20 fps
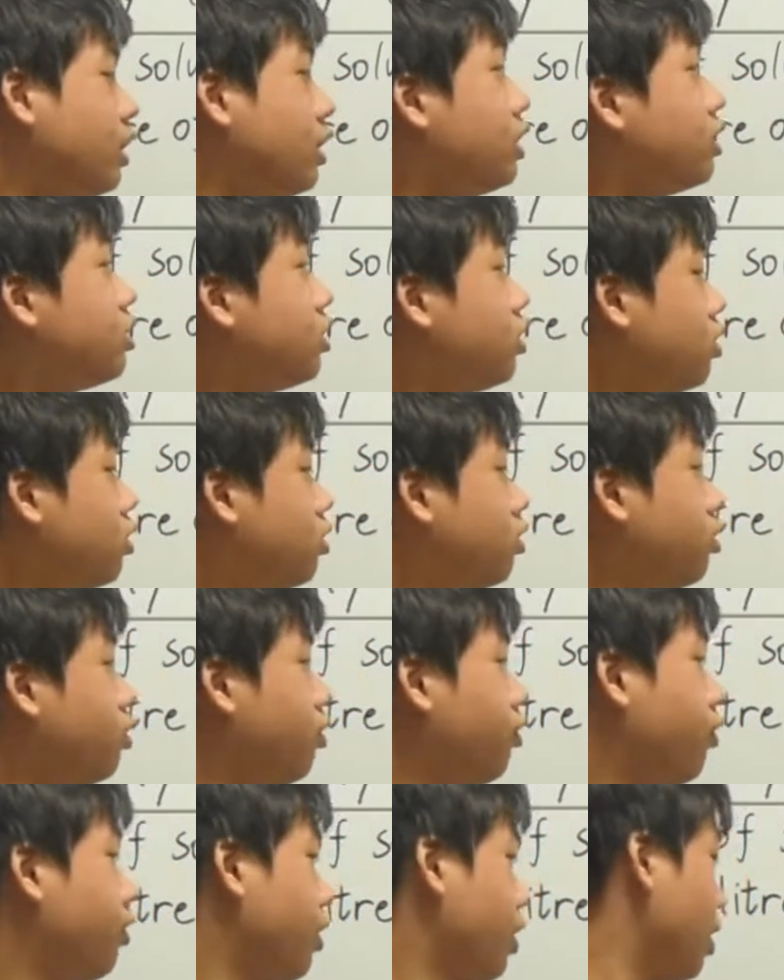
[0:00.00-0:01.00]
So
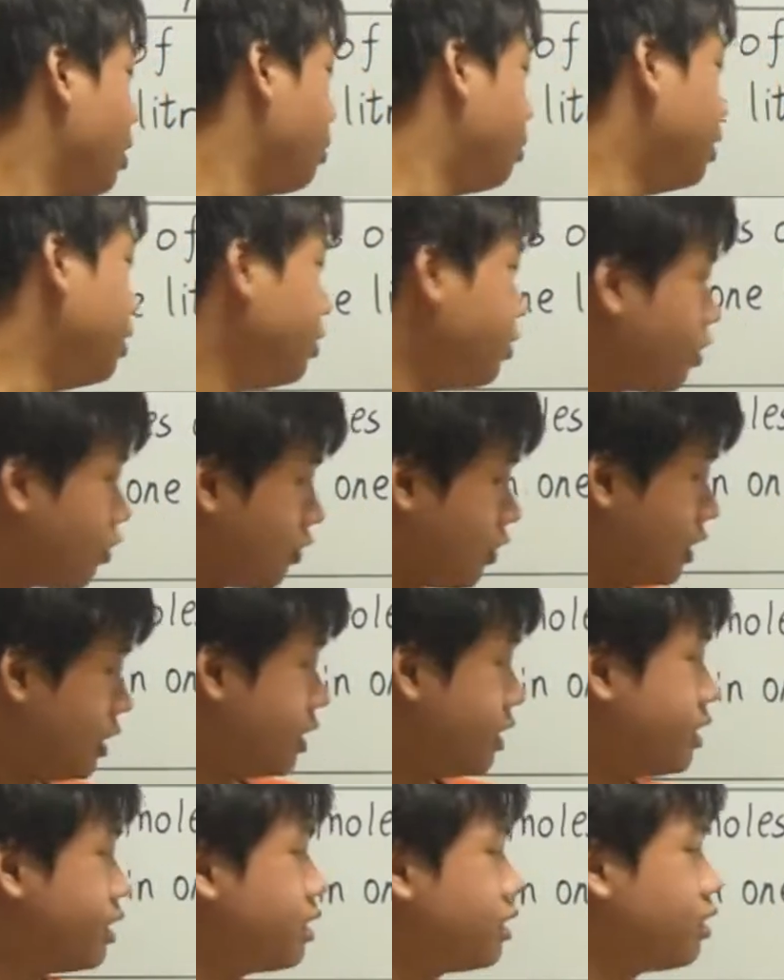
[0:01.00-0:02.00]
both of
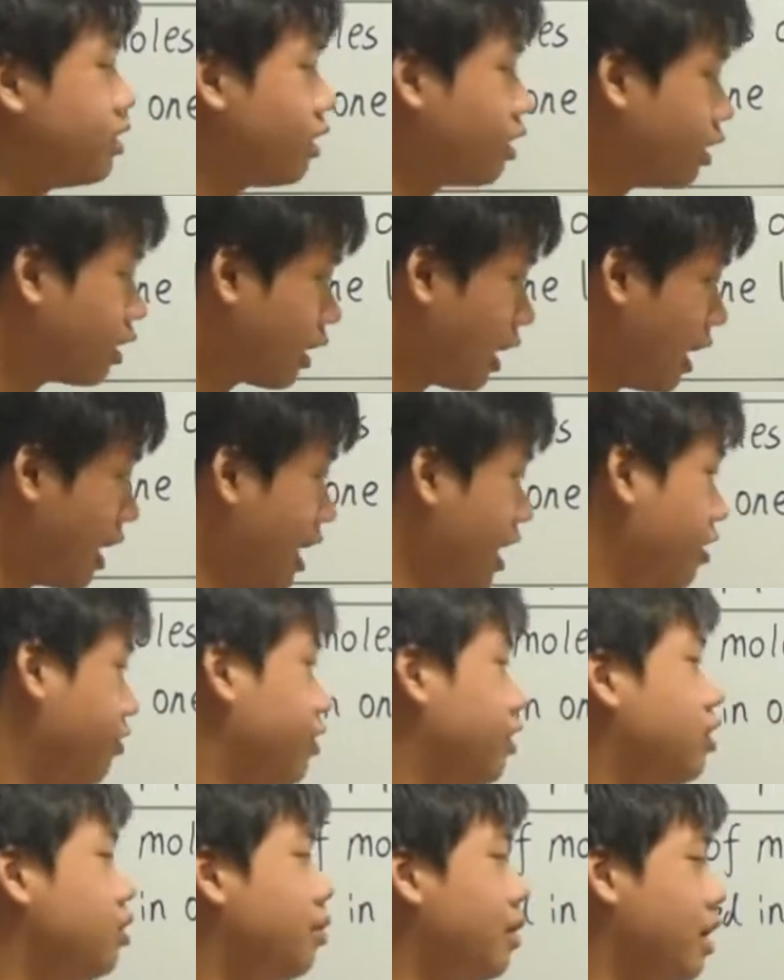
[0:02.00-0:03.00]
these can have a
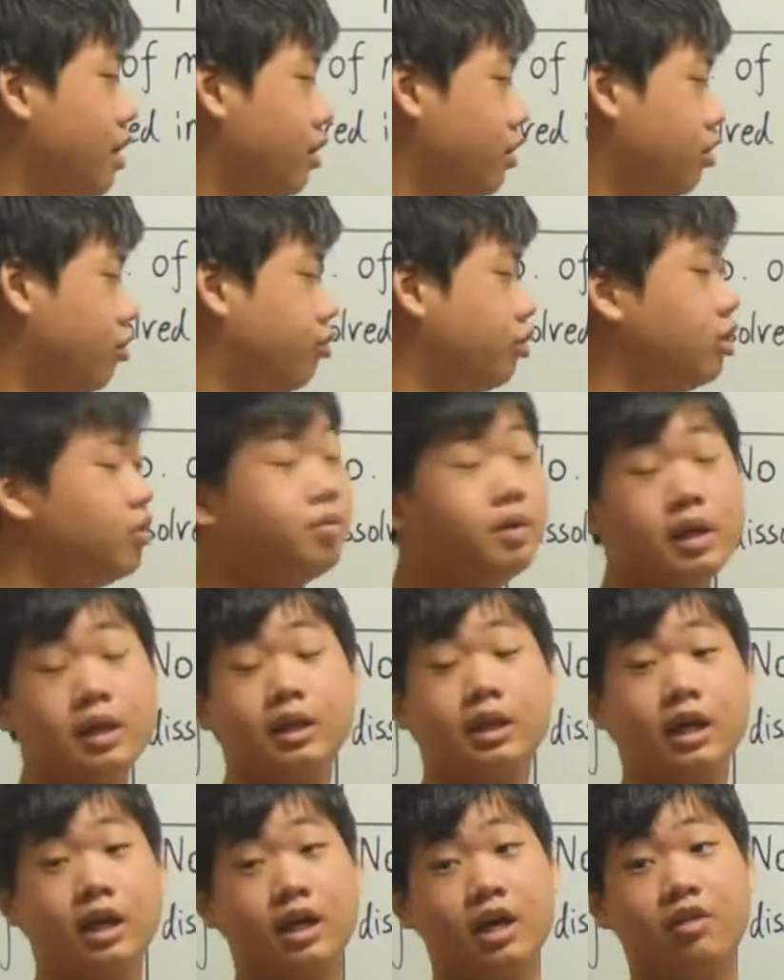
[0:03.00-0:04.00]
numerical form and
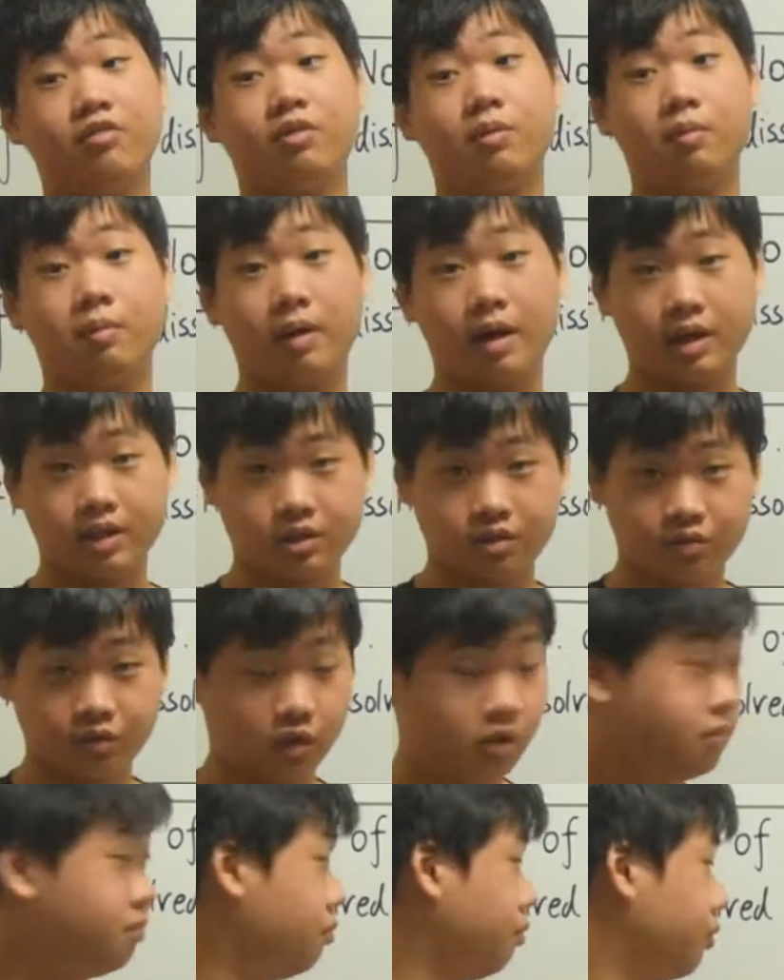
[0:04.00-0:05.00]
can have a mass
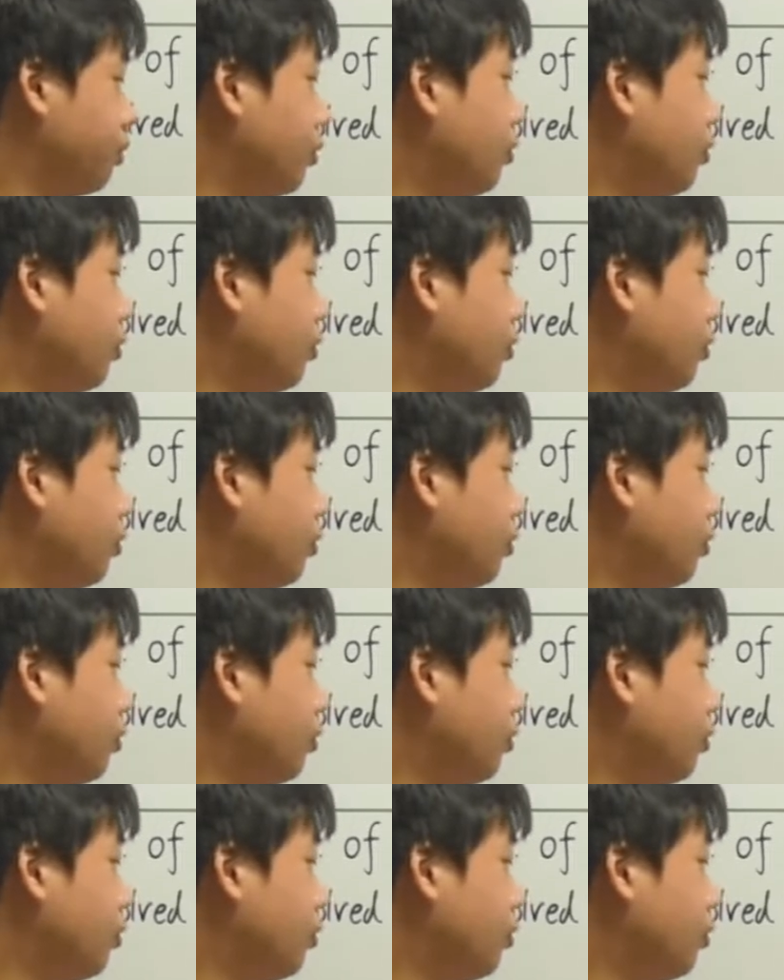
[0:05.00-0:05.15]
form,